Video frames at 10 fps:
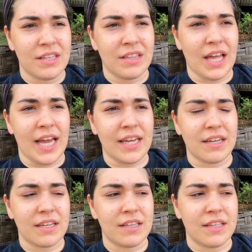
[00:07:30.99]
Like,
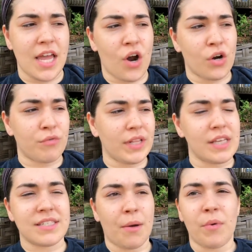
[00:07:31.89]
they aren't
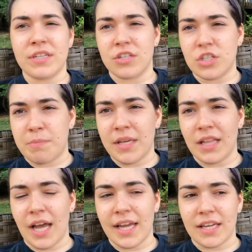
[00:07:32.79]
really someone to just be
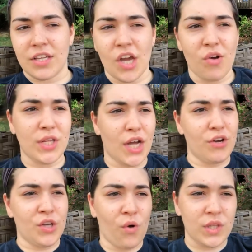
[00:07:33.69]
like, YOLO,
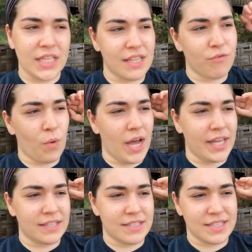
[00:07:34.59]
you only live
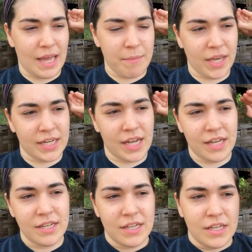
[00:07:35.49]
once, I'm gonna